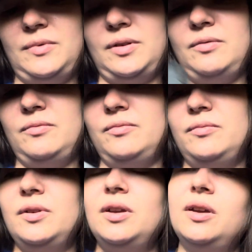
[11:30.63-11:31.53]
I
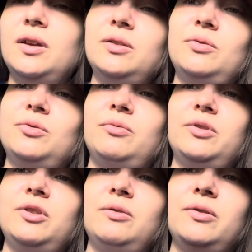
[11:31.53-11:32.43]
don't know
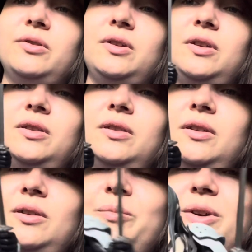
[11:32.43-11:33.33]
what they were thinking
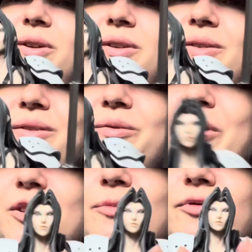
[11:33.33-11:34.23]
there, but it
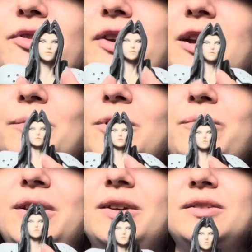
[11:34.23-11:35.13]
makes me very happy
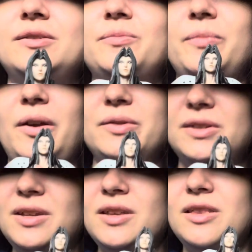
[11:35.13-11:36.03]
because I was
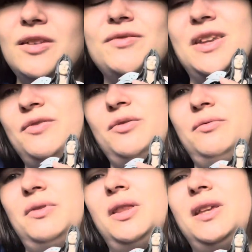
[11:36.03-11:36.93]
thinking they've never
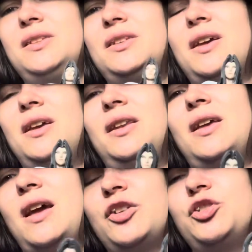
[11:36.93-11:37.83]
released an
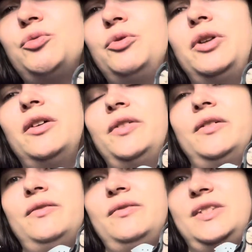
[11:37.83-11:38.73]
actual
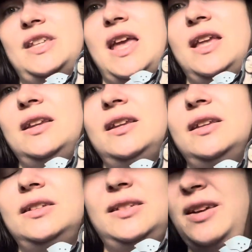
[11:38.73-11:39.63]
FF sane
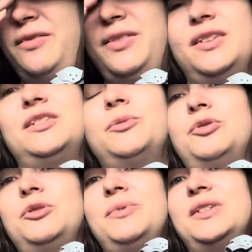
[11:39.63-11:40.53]
Seph that's
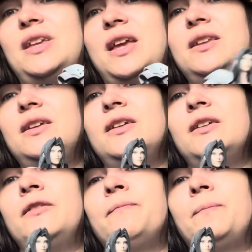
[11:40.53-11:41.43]
supposed to be sane,
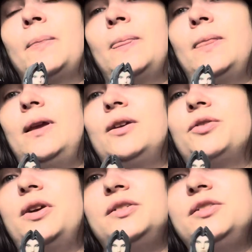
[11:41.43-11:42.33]
like a
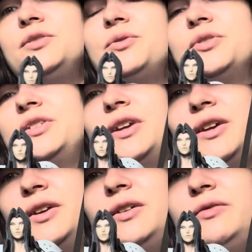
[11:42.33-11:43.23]
Crisis Core
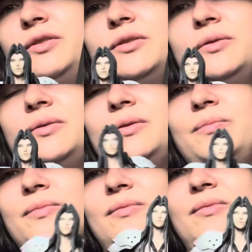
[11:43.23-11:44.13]
Seph or
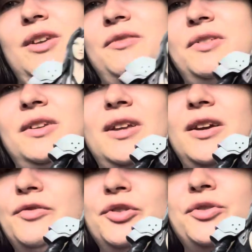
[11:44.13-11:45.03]
even an
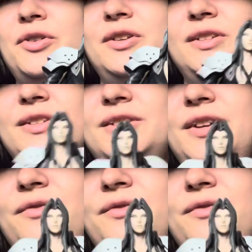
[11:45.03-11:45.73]
Ever Crisis Seph.